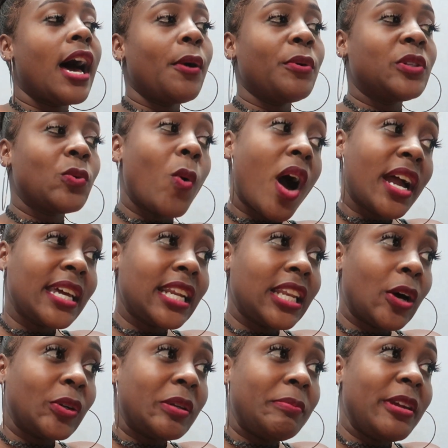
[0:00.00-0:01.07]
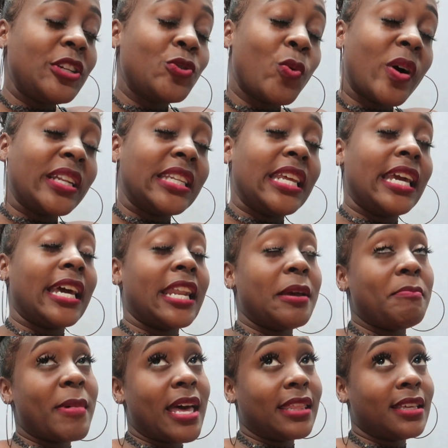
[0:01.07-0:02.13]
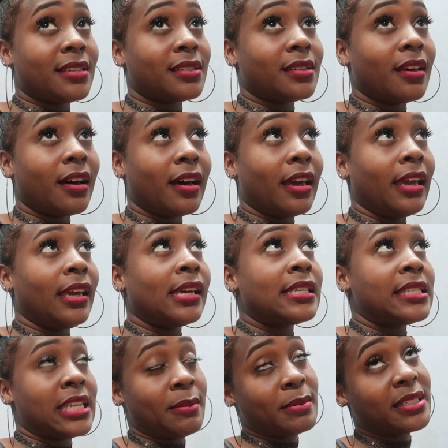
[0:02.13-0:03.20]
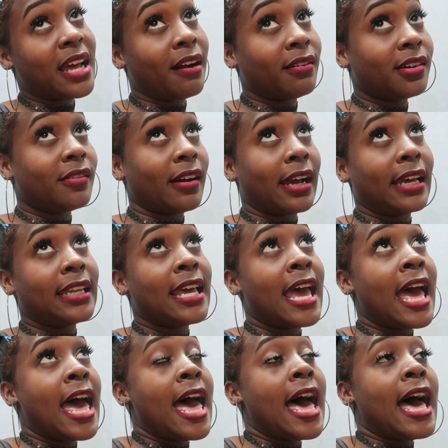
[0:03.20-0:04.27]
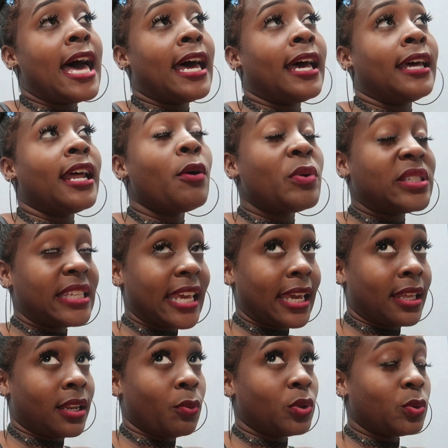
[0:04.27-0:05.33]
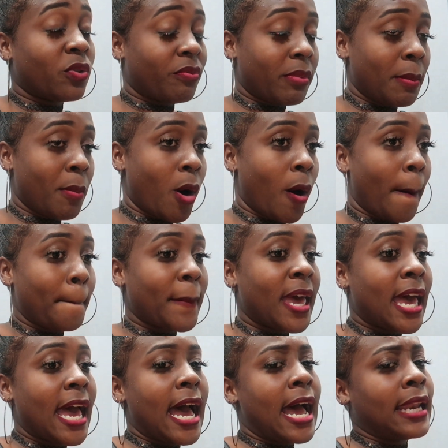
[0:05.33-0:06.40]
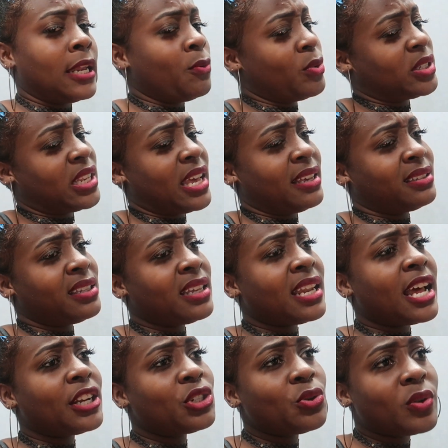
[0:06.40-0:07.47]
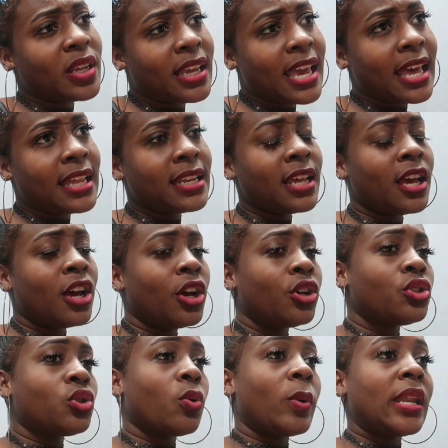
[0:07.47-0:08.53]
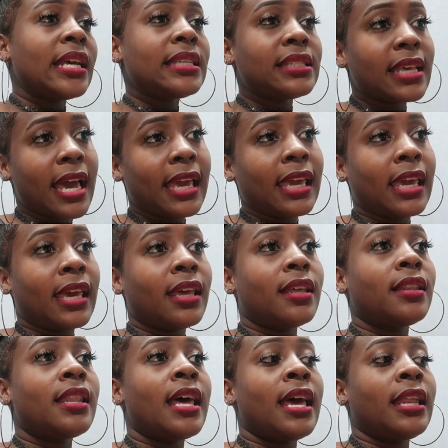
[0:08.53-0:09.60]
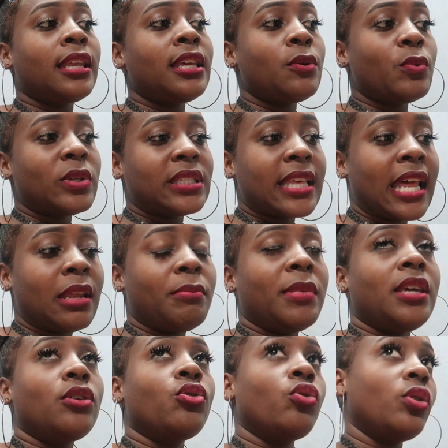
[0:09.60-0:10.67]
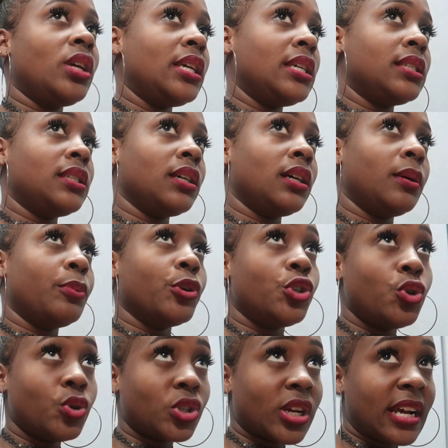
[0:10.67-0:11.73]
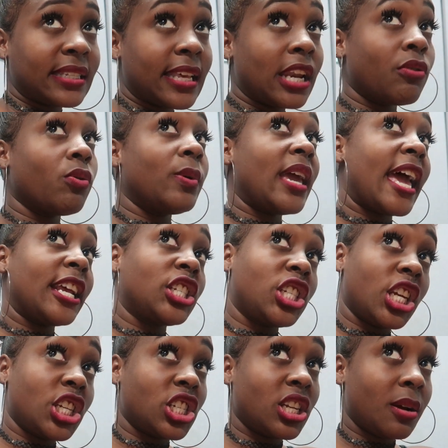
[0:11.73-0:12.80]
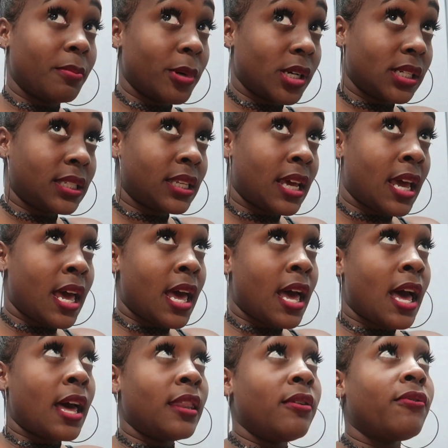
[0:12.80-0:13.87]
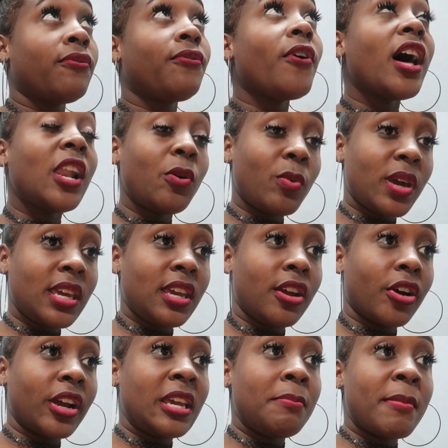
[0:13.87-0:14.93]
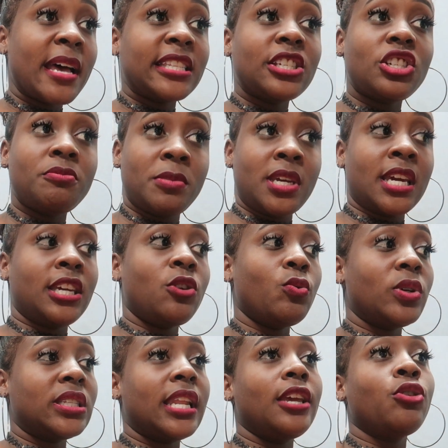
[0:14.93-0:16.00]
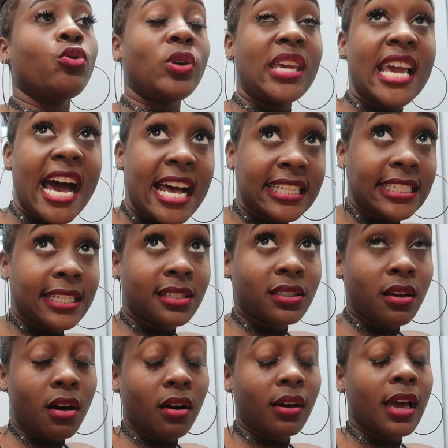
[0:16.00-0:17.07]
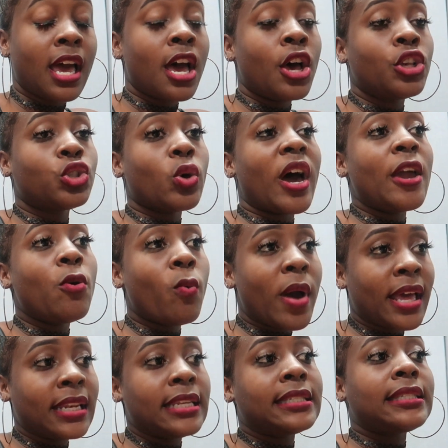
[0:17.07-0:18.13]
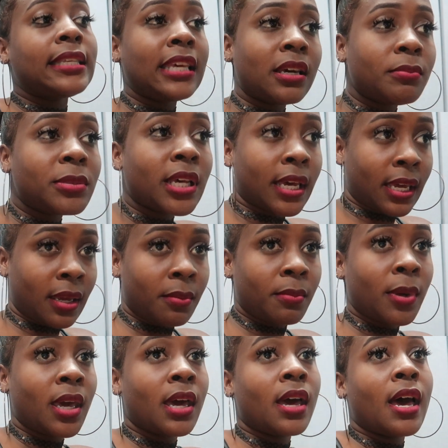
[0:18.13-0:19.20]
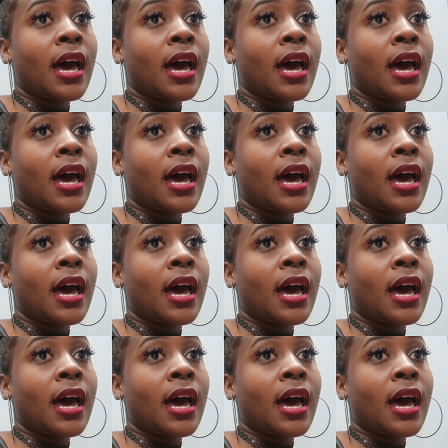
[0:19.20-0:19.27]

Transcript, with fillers: I was walking along the beach one day and I met this guy. His name is Darren Grant. Mm. And I was singing. I was with my mom. And he was like, sing that tune again. So when I sang it, then he was telling me, you know, he's a producer, etc. We exchanged numbers. Mm -hmm. The following year, he messaged me and he was like, you know, he has this song. So I went the same time